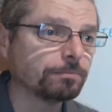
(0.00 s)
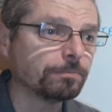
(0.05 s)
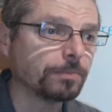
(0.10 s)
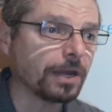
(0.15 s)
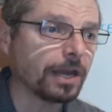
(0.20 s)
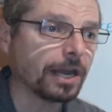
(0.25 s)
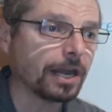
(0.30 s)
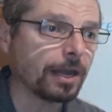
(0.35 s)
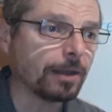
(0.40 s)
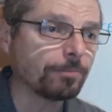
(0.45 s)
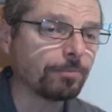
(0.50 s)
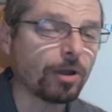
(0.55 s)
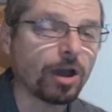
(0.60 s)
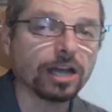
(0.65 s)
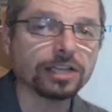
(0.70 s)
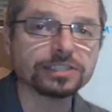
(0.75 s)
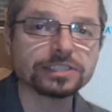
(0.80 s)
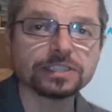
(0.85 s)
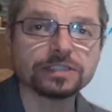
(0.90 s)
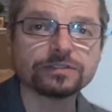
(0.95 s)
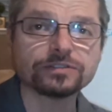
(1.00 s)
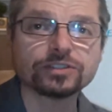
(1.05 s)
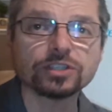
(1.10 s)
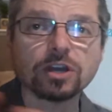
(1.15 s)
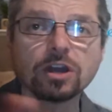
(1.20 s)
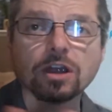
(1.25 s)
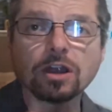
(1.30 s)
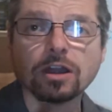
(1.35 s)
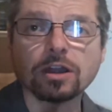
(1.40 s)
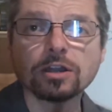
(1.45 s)
positives
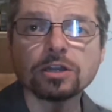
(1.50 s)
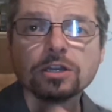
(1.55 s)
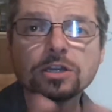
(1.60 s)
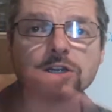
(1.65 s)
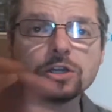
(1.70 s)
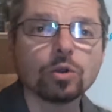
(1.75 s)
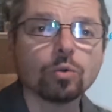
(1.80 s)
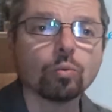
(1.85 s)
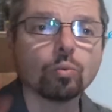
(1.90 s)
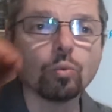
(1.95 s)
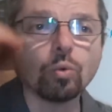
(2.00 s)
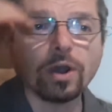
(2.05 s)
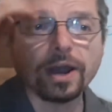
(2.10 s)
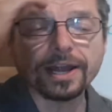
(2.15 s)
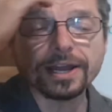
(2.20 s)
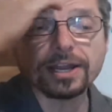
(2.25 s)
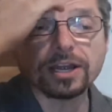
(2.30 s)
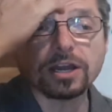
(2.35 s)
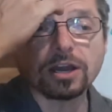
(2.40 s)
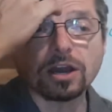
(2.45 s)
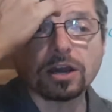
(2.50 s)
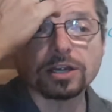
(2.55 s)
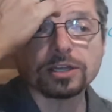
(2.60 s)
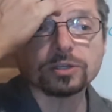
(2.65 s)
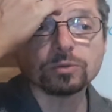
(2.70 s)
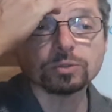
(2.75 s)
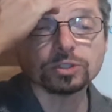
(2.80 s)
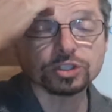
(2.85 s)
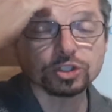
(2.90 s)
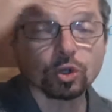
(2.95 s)
are, what
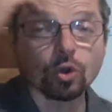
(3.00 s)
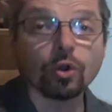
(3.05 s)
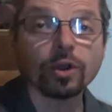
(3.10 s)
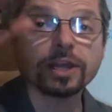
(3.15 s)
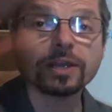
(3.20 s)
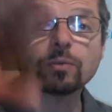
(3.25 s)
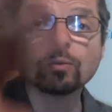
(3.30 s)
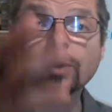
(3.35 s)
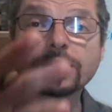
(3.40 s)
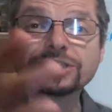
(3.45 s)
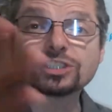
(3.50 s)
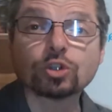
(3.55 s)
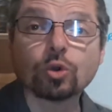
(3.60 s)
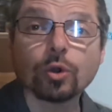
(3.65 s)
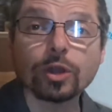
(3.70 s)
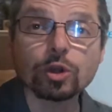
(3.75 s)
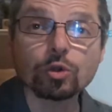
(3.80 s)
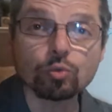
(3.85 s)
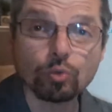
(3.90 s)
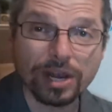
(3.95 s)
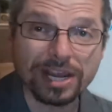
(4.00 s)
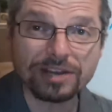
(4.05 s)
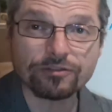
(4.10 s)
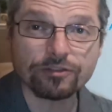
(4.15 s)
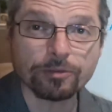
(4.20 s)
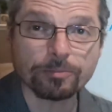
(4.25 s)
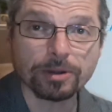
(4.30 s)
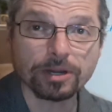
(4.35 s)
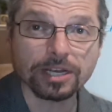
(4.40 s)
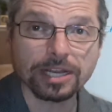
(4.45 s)
is going
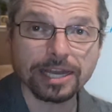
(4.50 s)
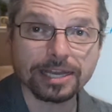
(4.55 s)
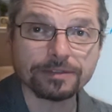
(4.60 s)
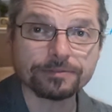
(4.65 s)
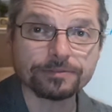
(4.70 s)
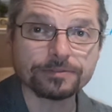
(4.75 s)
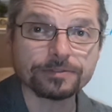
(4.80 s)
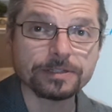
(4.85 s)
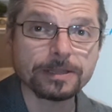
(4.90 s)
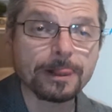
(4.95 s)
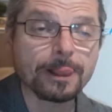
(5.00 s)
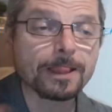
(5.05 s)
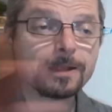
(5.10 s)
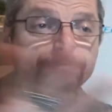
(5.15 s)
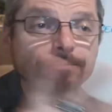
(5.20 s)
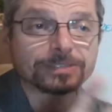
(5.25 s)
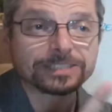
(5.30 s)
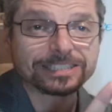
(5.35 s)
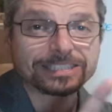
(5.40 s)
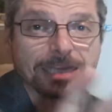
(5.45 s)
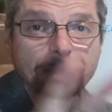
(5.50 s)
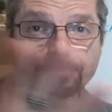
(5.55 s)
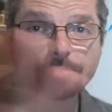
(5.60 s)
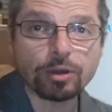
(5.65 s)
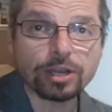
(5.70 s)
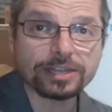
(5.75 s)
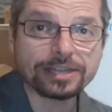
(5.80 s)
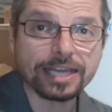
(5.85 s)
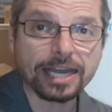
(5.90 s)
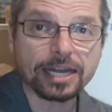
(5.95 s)
right from our life.
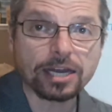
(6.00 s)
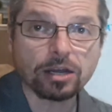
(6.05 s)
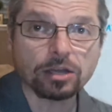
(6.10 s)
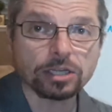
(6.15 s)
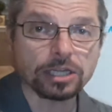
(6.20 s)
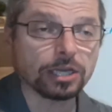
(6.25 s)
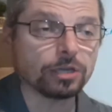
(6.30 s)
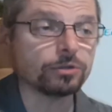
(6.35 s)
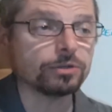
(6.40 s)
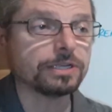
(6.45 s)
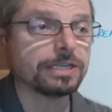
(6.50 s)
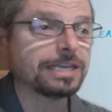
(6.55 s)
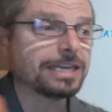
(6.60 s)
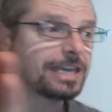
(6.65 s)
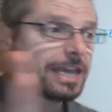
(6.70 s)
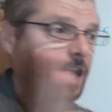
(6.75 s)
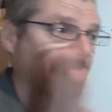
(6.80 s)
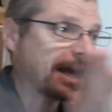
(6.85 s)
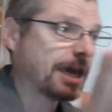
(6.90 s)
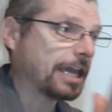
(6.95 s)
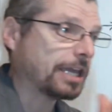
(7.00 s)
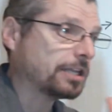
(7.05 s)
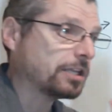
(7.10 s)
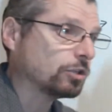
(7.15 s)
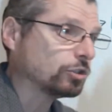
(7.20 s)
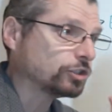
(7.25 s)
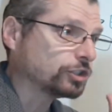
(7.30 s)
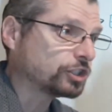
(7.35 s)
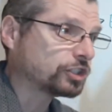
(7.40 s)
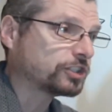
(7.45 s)
Separate that all out
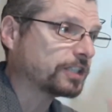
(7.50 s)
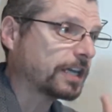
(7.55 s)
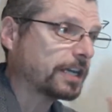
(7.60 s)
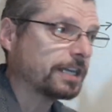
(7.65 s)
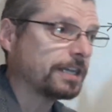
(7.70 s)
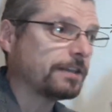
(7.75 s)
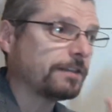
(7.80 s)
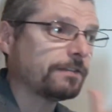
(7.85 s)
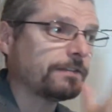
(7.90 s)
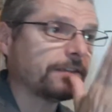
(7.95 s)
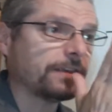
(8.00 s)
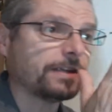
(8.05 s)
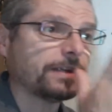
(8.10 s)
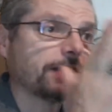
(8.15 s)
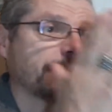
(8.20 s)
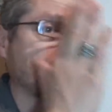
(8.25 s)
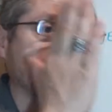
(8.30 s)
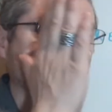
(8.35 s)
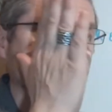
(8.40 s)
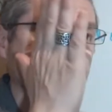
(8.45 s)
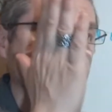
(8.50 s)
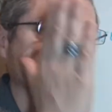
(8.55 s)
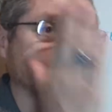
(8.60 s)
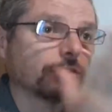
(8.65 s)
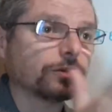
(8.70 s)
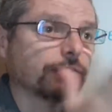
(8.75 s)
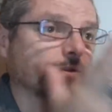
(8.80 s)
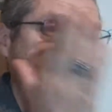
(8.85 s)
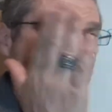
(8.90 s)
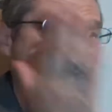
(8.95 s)
and study
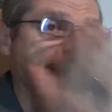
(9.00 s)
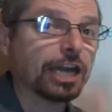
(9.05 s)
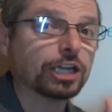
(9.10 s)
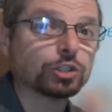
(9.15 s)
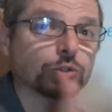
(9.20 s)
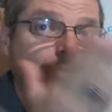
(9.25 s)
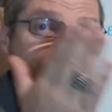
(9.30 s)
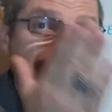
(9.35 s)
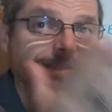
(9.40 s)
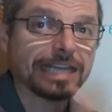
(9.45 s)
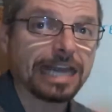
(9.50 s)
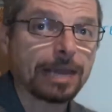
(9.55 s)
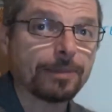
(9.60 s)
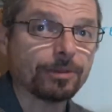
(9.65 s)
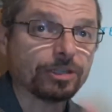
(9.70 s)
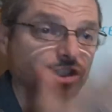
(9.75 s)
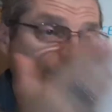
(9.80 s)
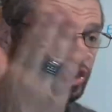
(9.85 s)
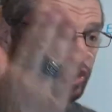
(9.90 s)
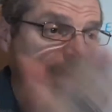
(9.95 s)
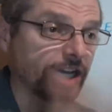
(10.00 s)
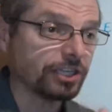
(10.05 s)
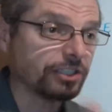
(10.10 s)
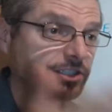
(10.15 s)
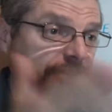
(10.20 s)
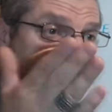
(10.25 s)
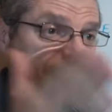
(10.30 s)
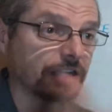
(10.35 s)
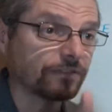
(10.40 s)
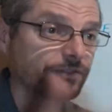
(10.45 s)
the actual damage. Tell
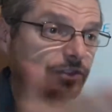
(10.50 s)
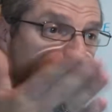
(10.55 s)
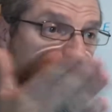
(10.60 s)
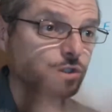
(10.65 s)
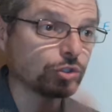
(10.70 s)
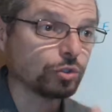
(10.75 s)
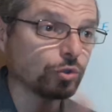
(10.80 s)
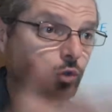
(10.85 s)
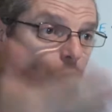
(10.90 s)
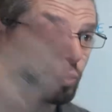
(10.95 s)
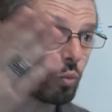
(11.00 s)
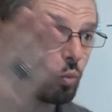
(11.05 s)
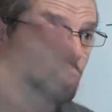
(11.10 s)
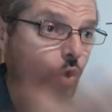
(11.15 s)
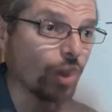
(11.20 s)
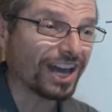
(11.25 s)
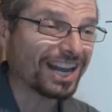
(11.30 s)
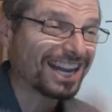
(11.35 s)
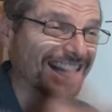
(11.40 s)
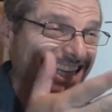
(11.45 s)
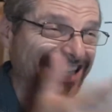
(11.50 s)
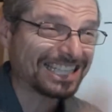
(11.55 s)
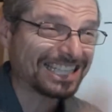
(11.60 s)
yourself the truth. What